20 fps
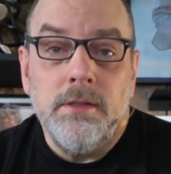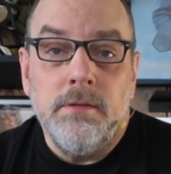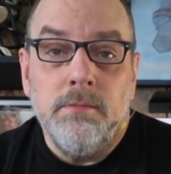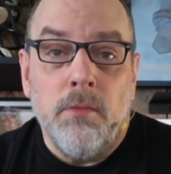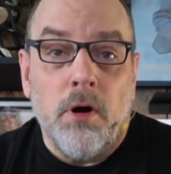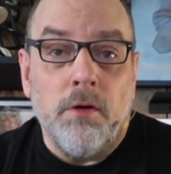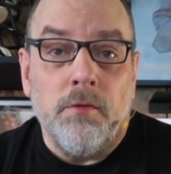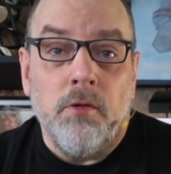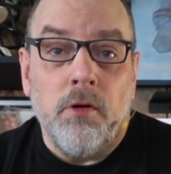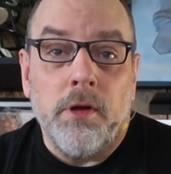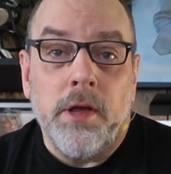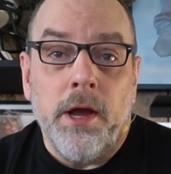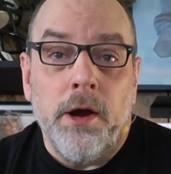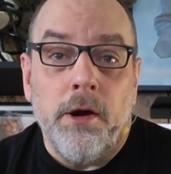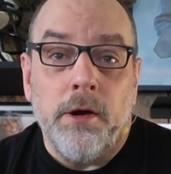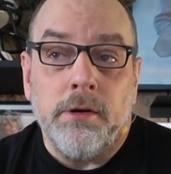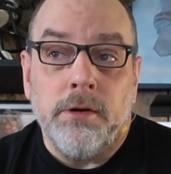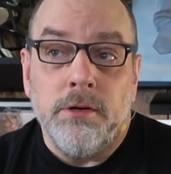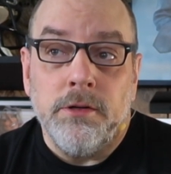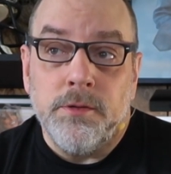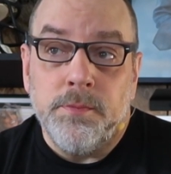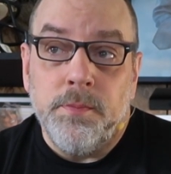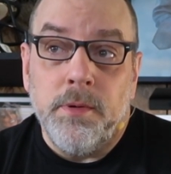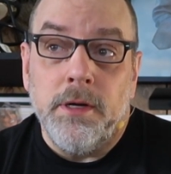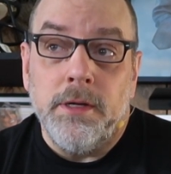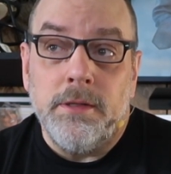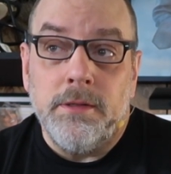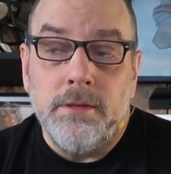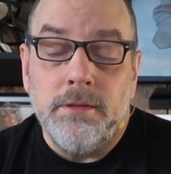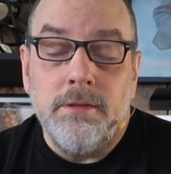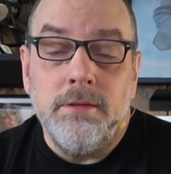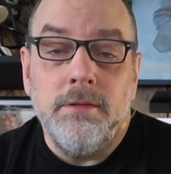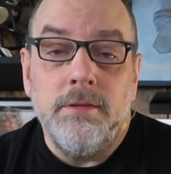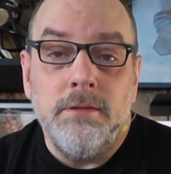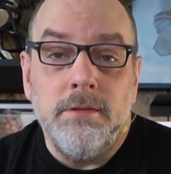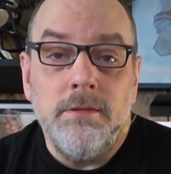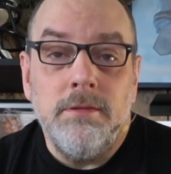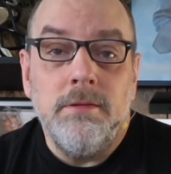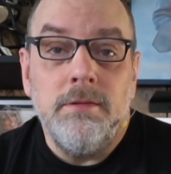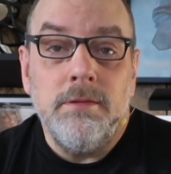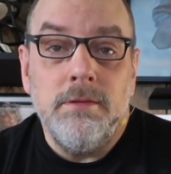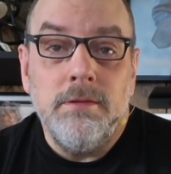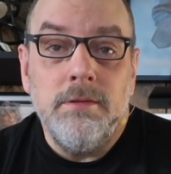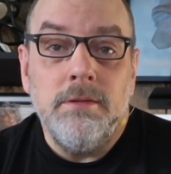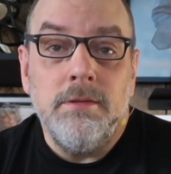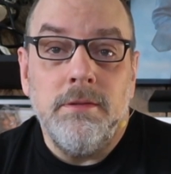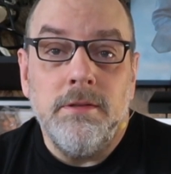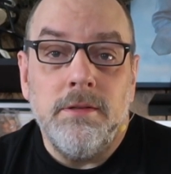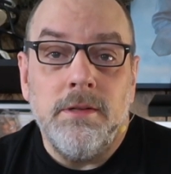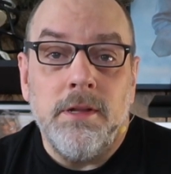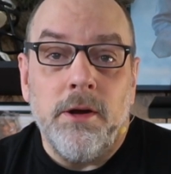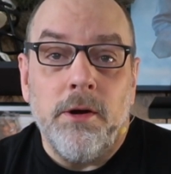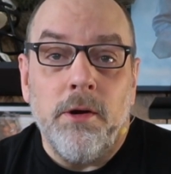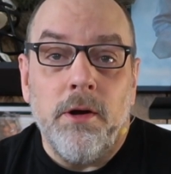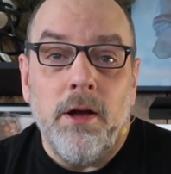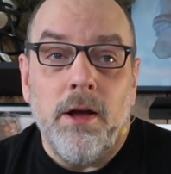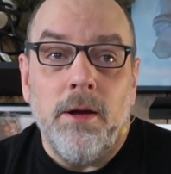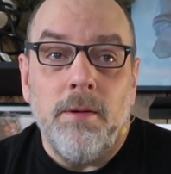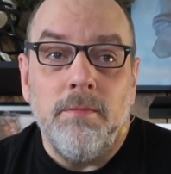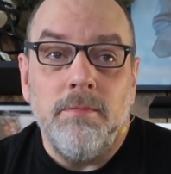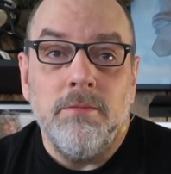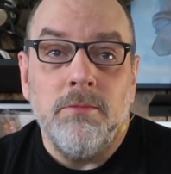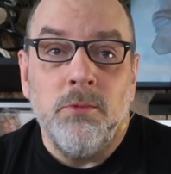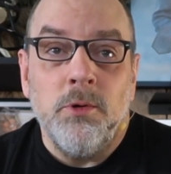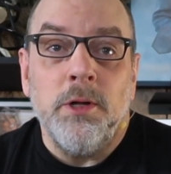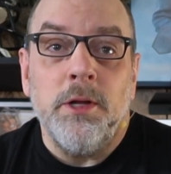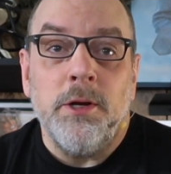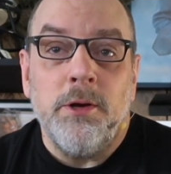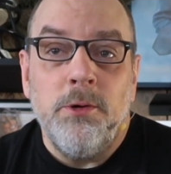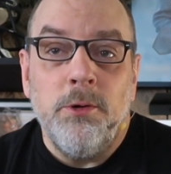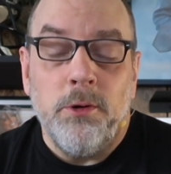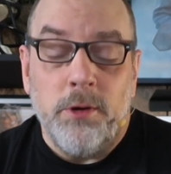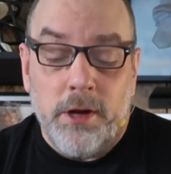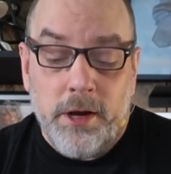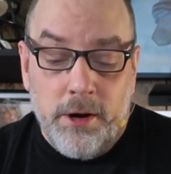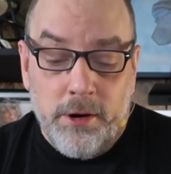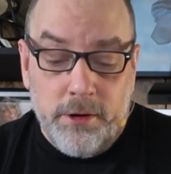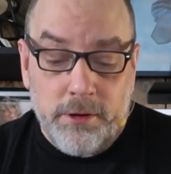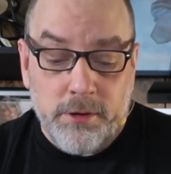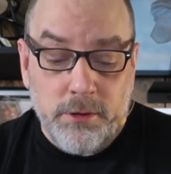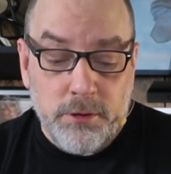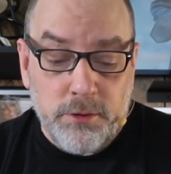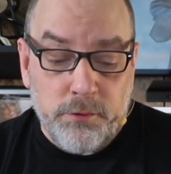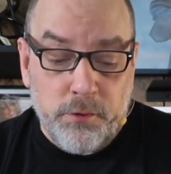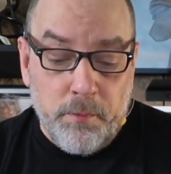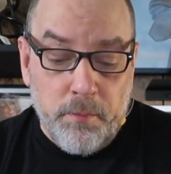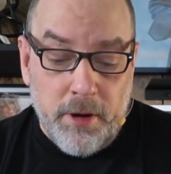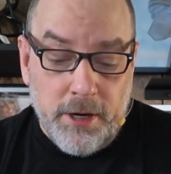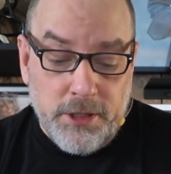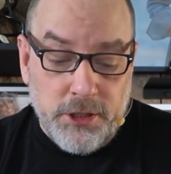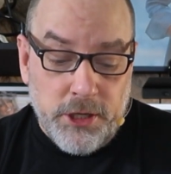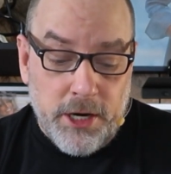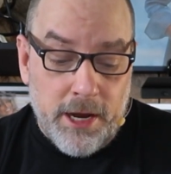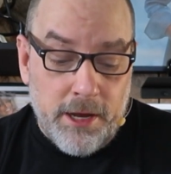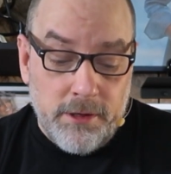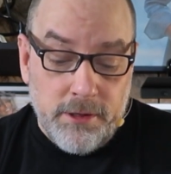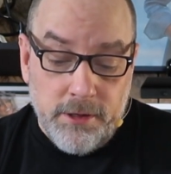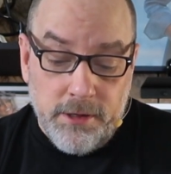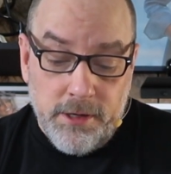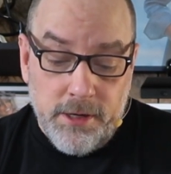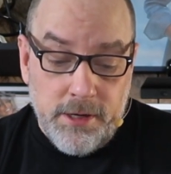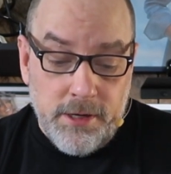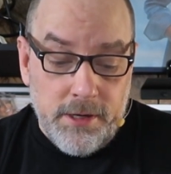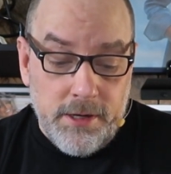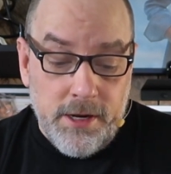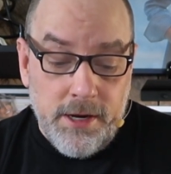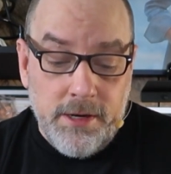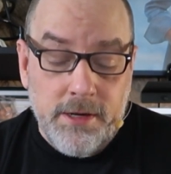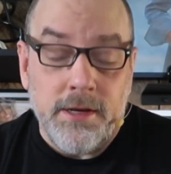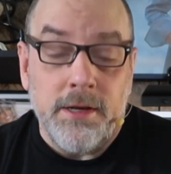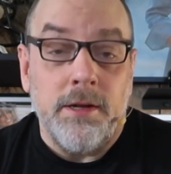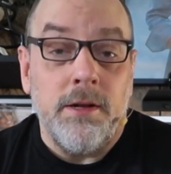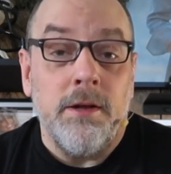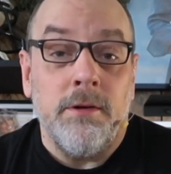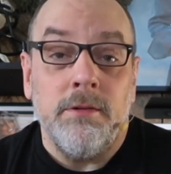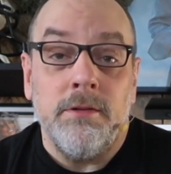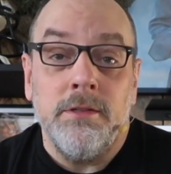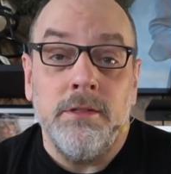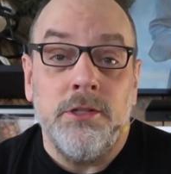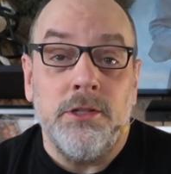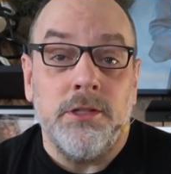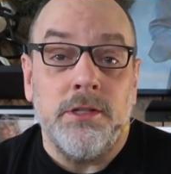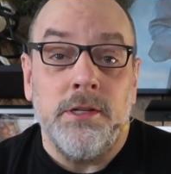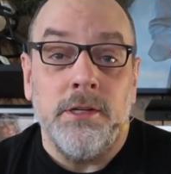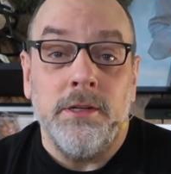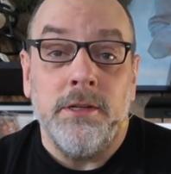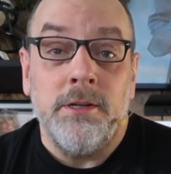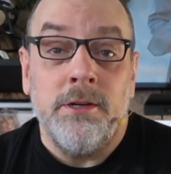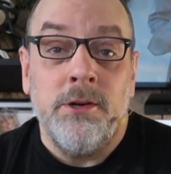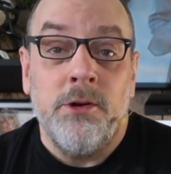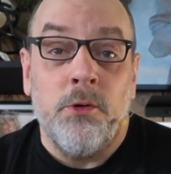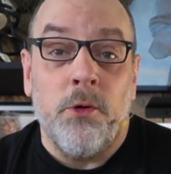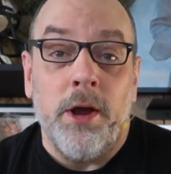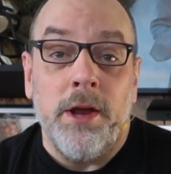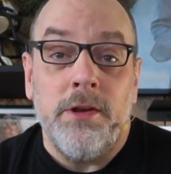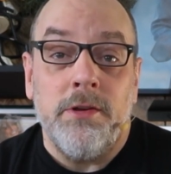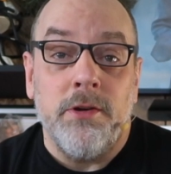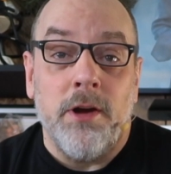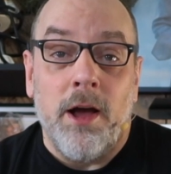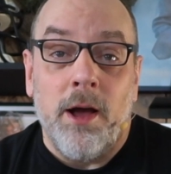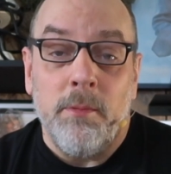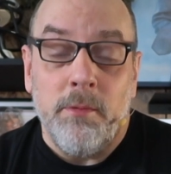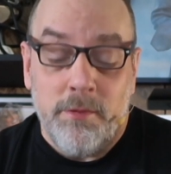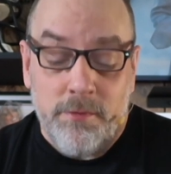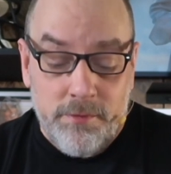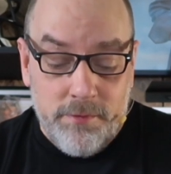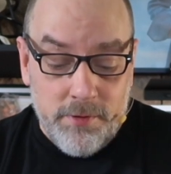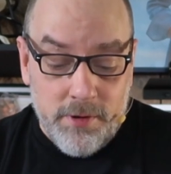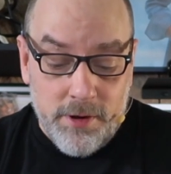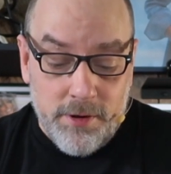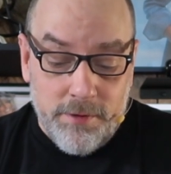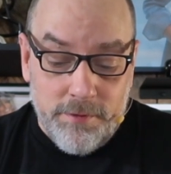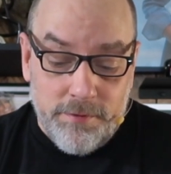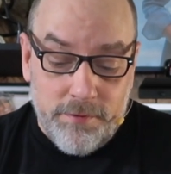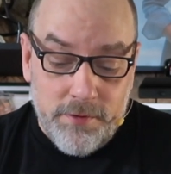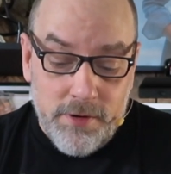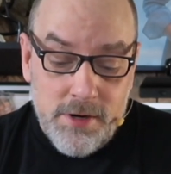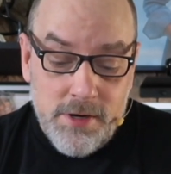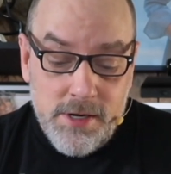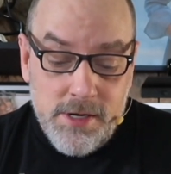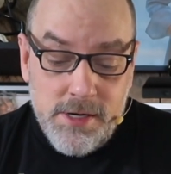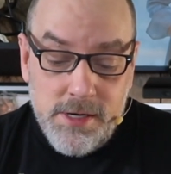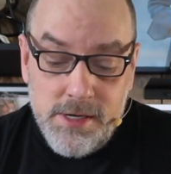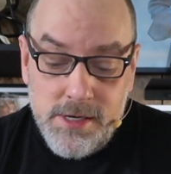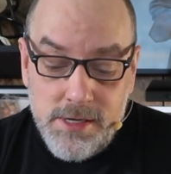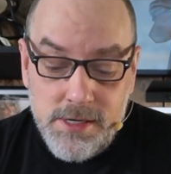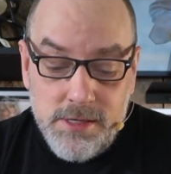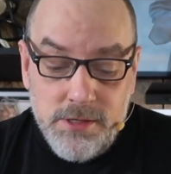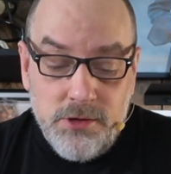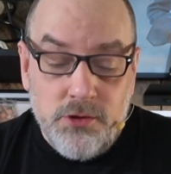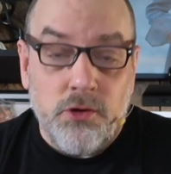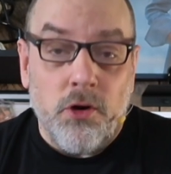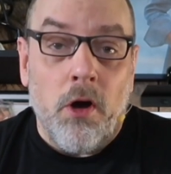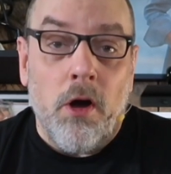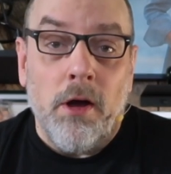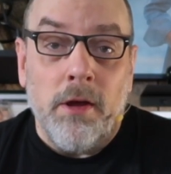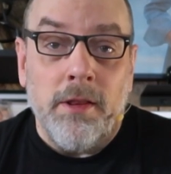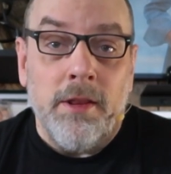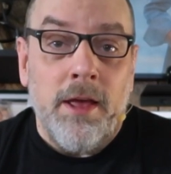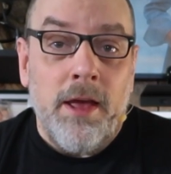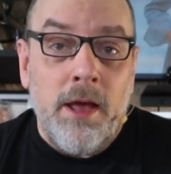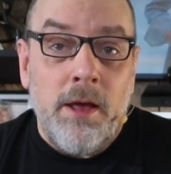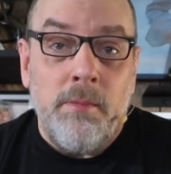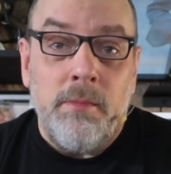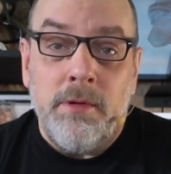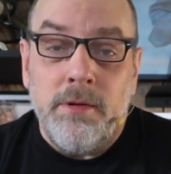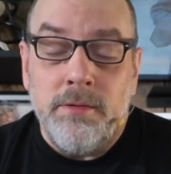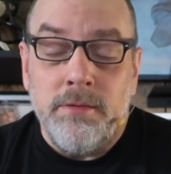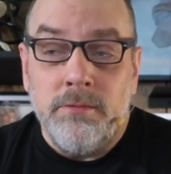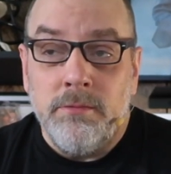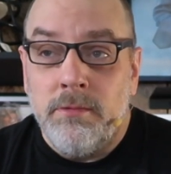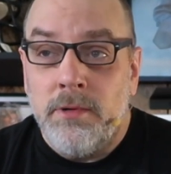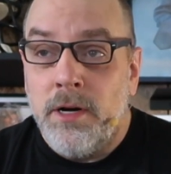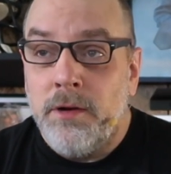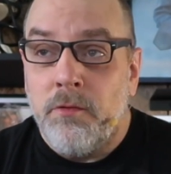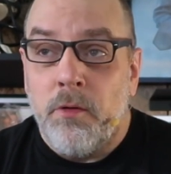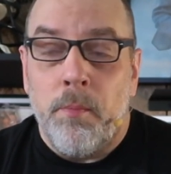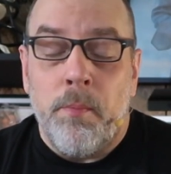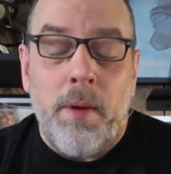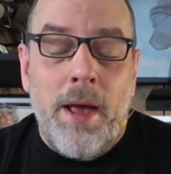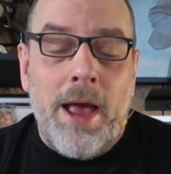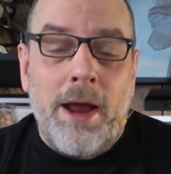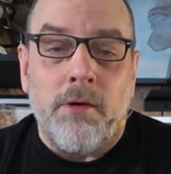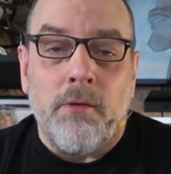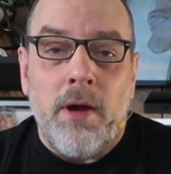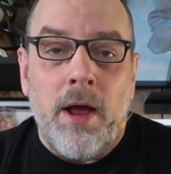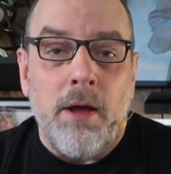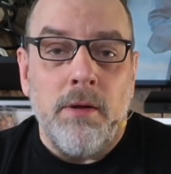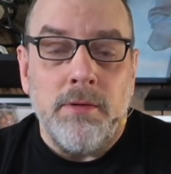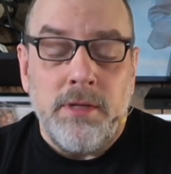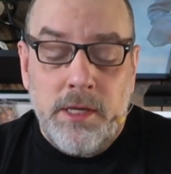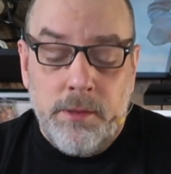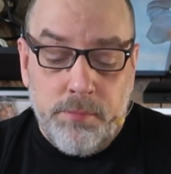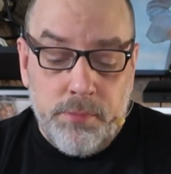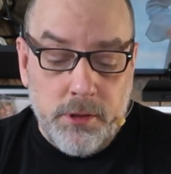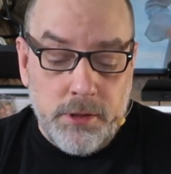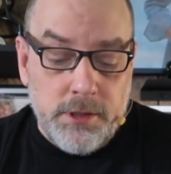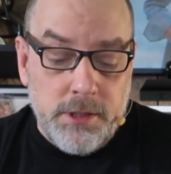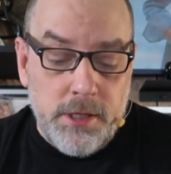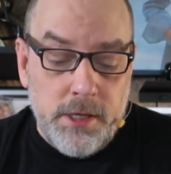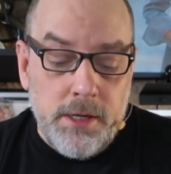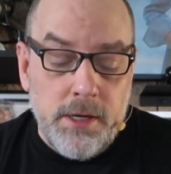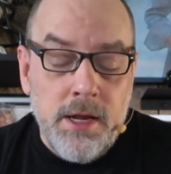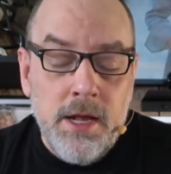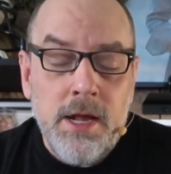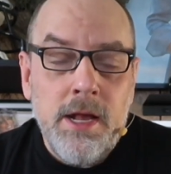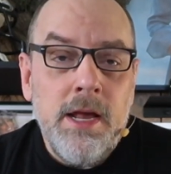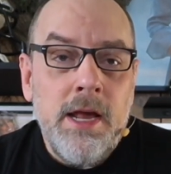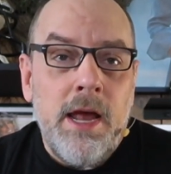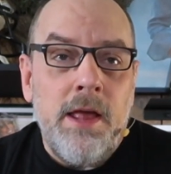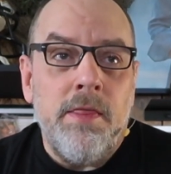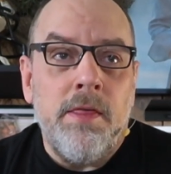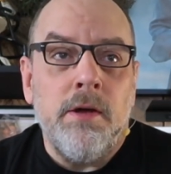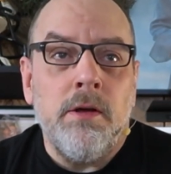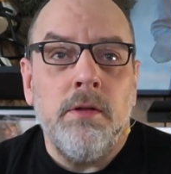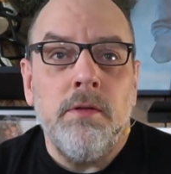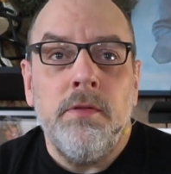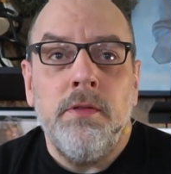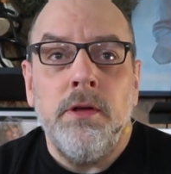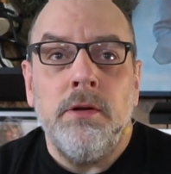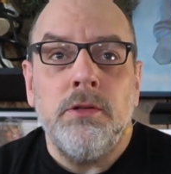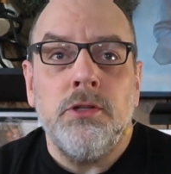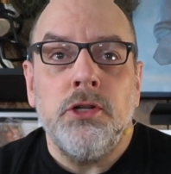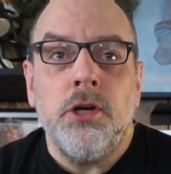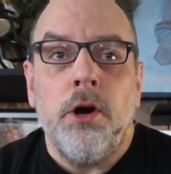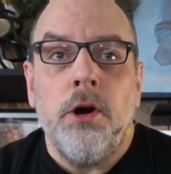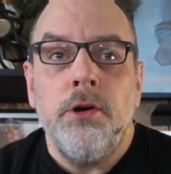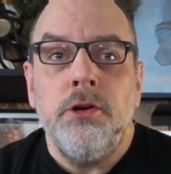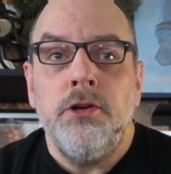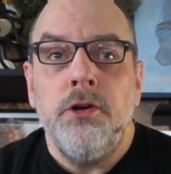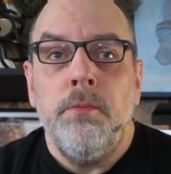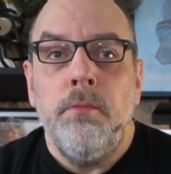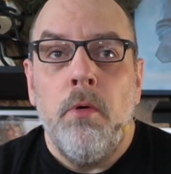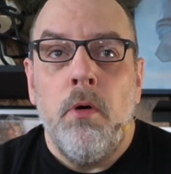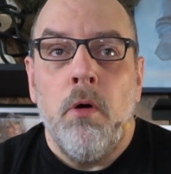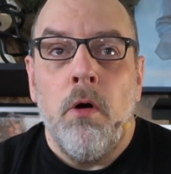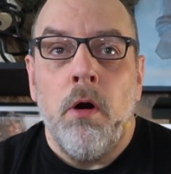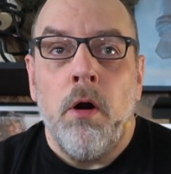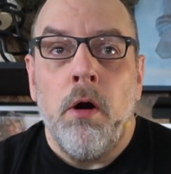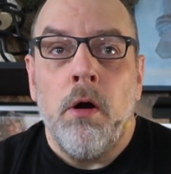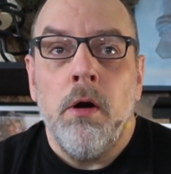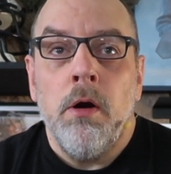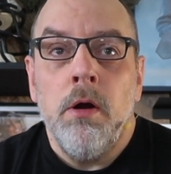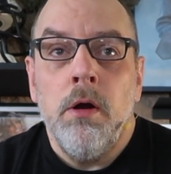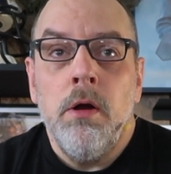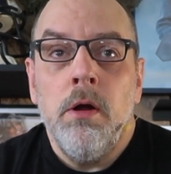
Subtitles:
Marvel characters, but they're really cool characters from my childhood. And he did just a great job of drawing them and whatever backgrounds he puts in. And they'll charge you more.